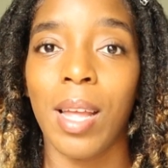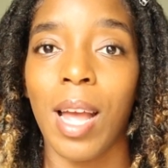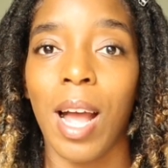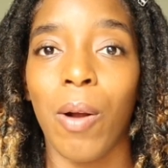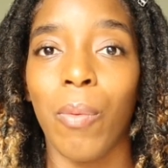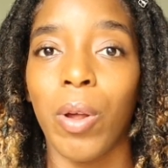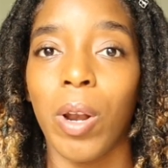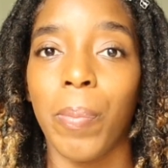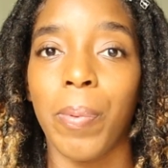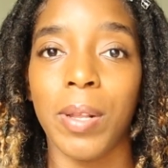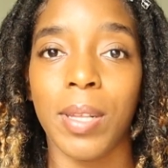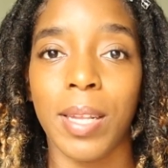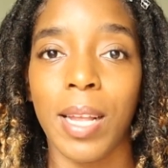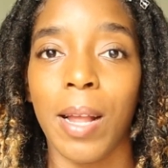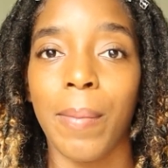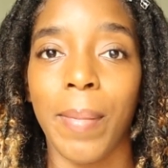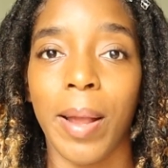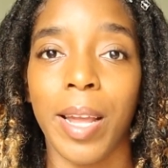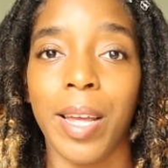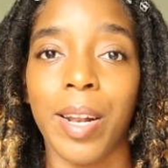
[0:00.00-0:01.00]
I want to
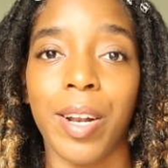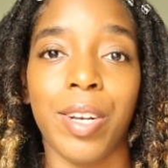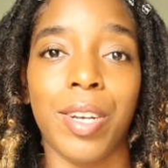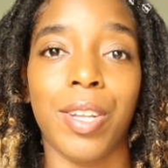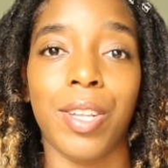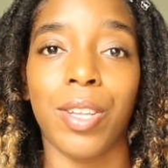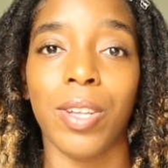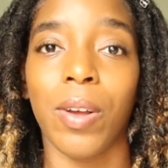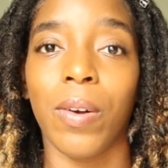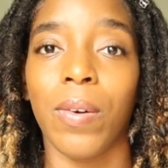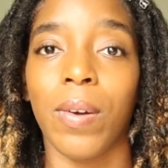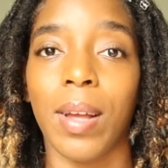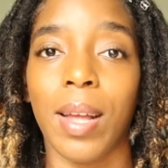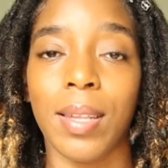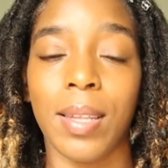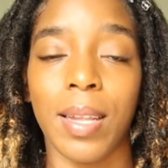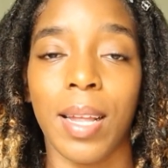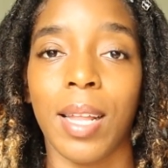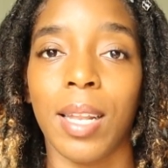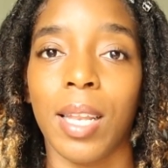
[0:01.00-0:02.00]
protect my energy, so I
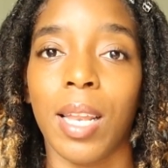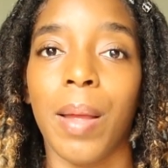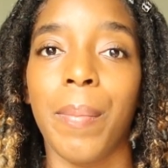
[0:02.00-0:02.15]
said,